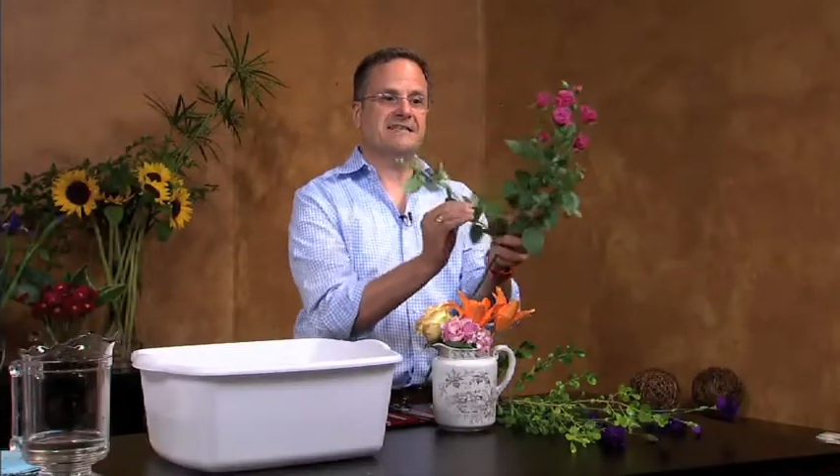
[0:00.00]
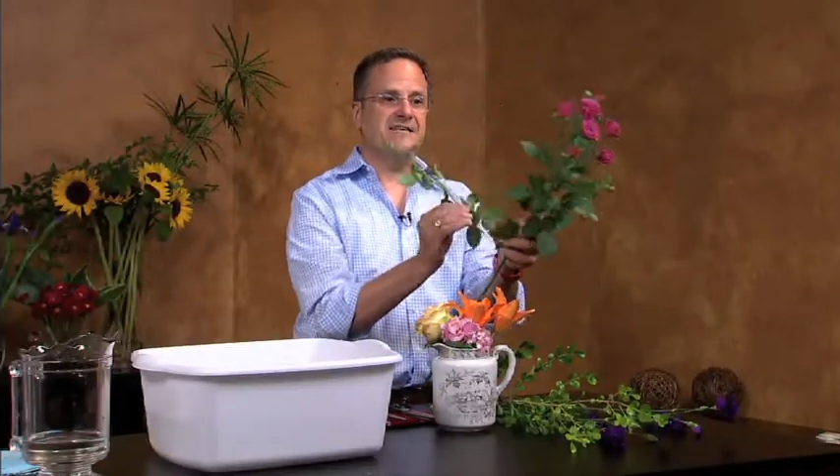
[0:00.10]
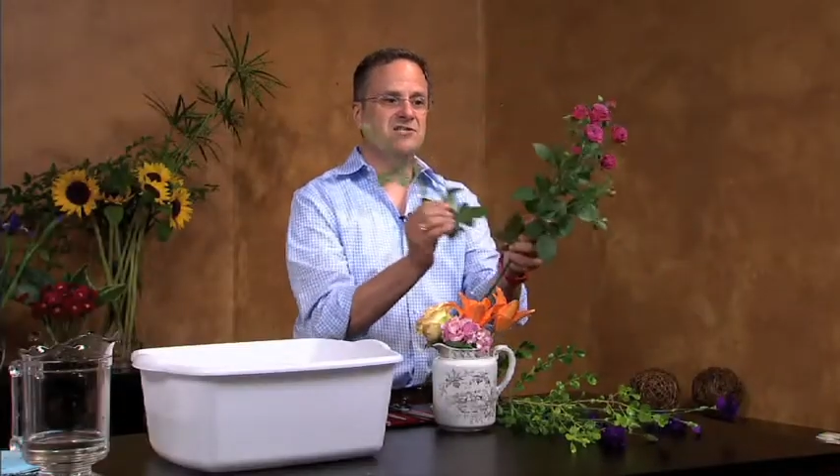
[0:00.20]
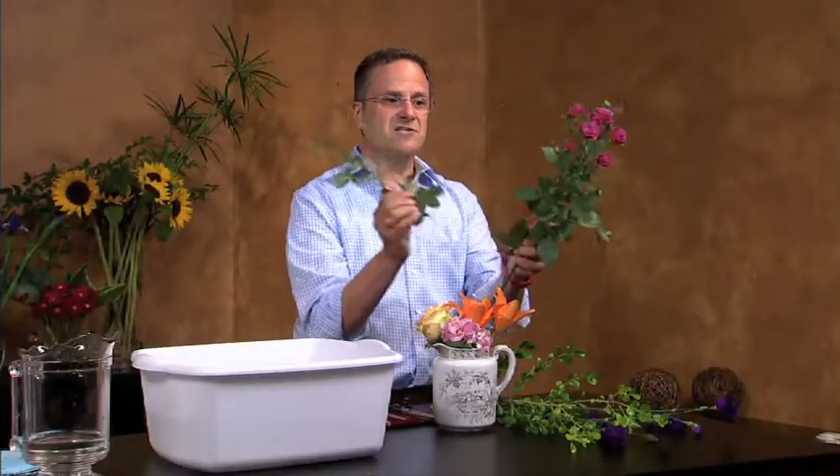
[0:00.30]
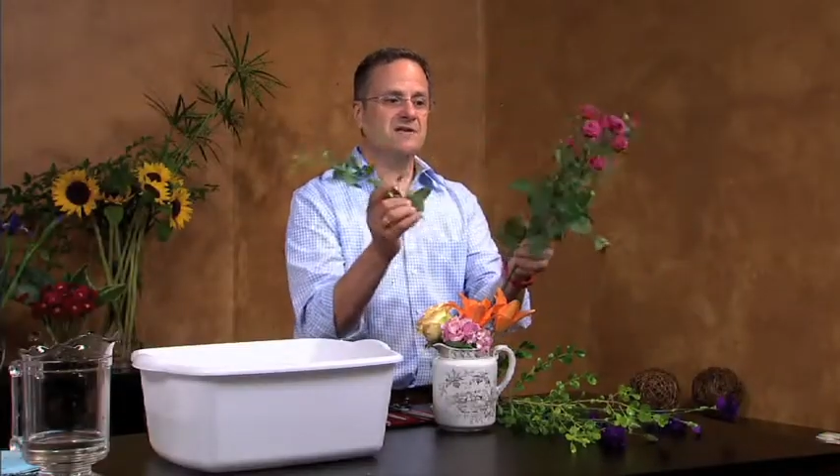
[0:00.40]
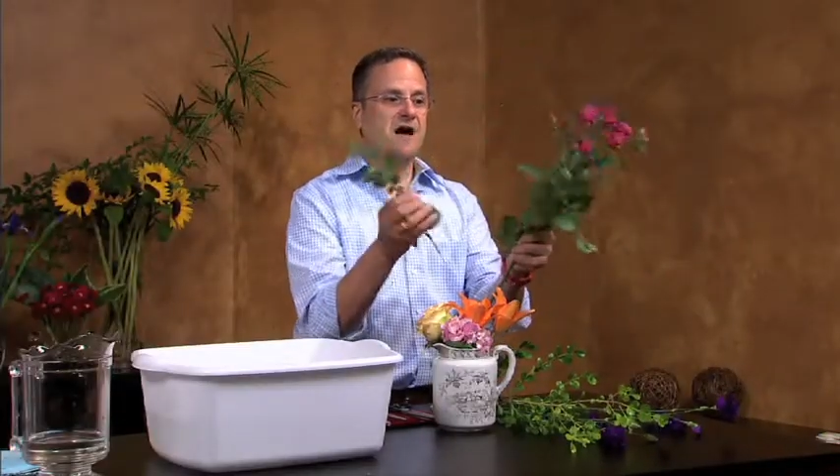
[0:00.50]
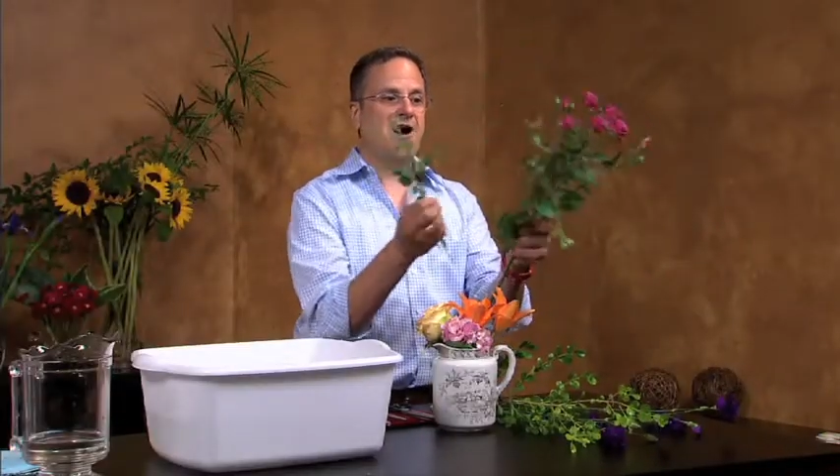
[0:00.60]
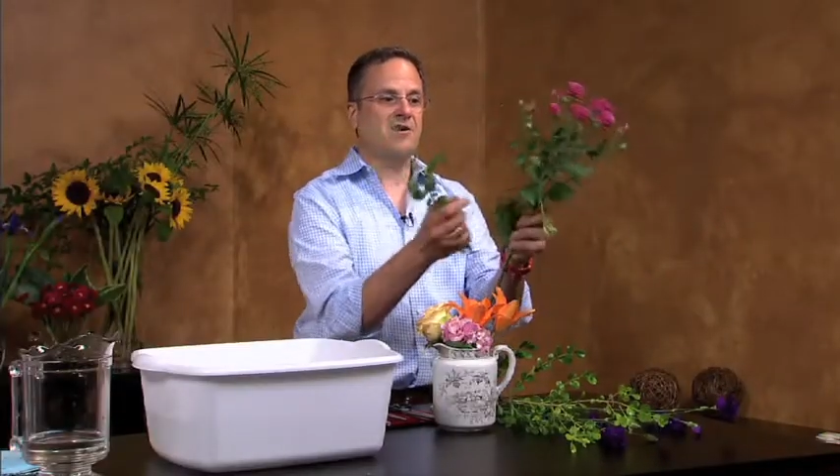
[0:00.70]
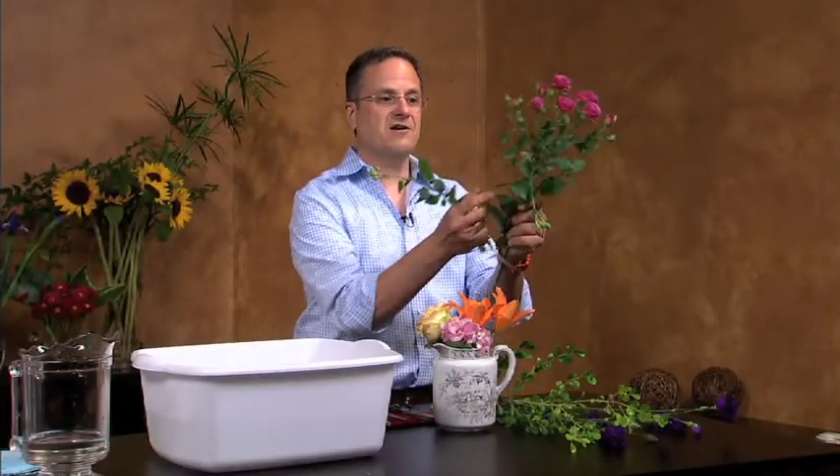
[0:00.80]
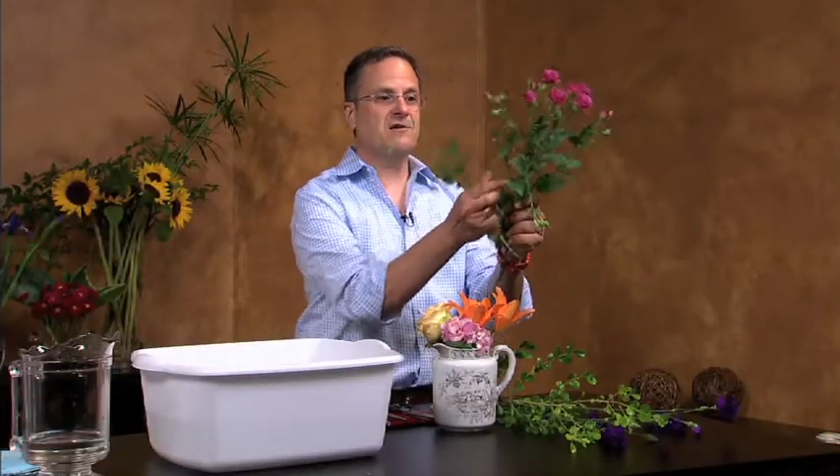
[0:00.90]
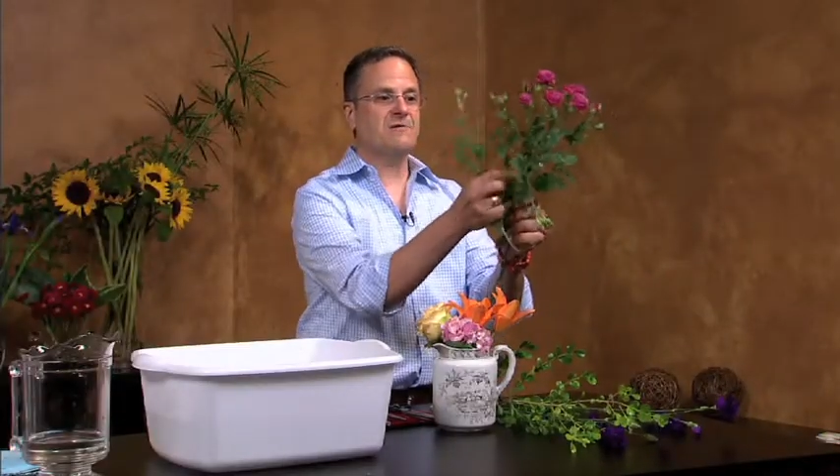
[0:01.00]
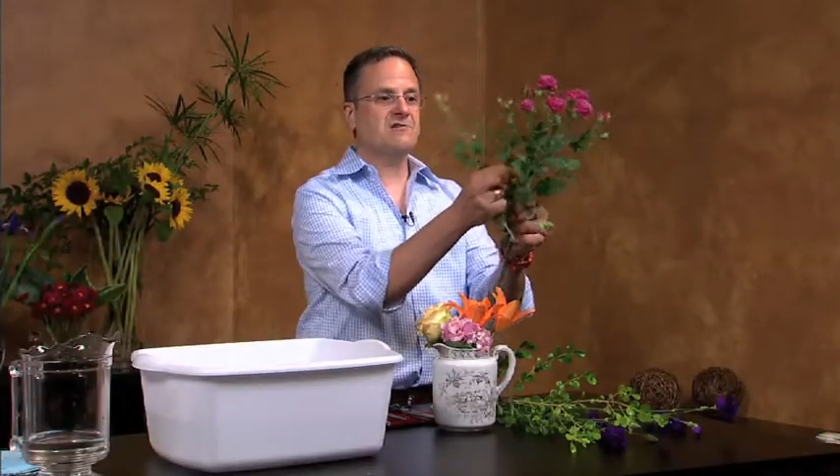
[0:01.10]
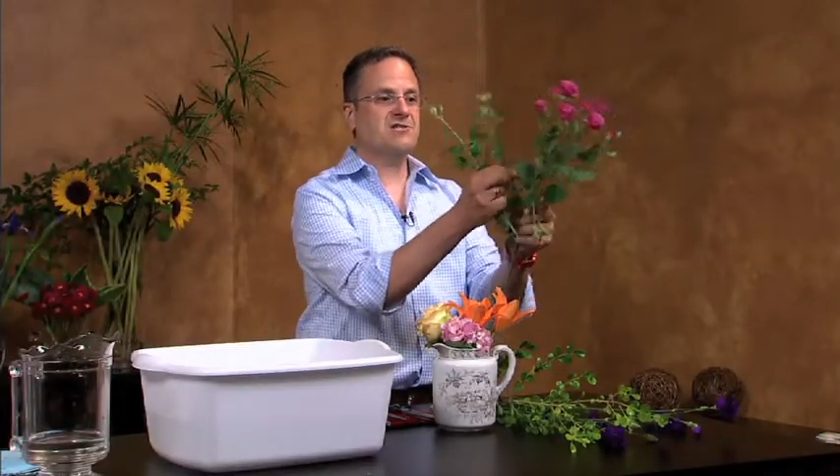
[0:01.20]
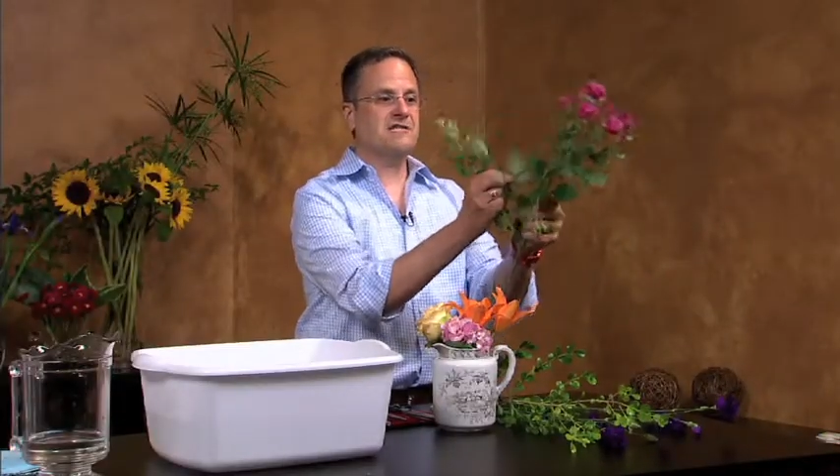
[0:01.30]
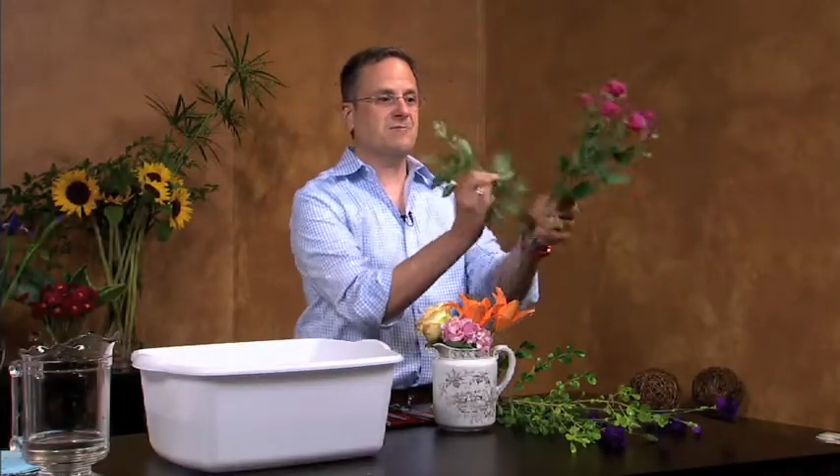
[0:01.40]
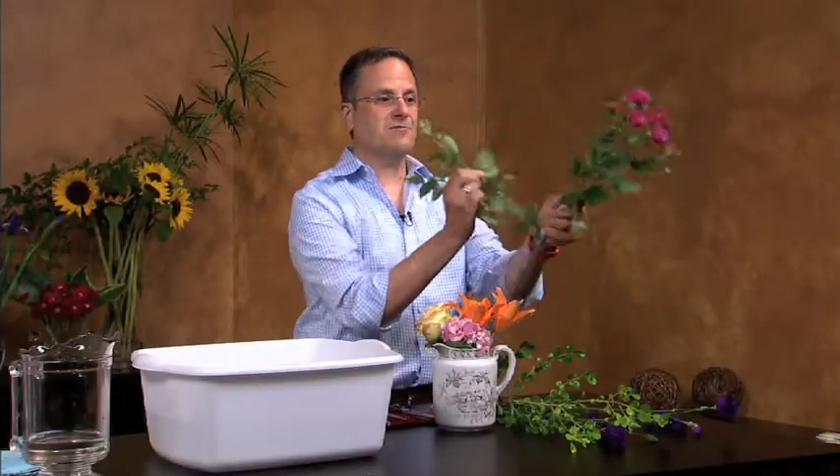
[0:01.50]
and these are commercially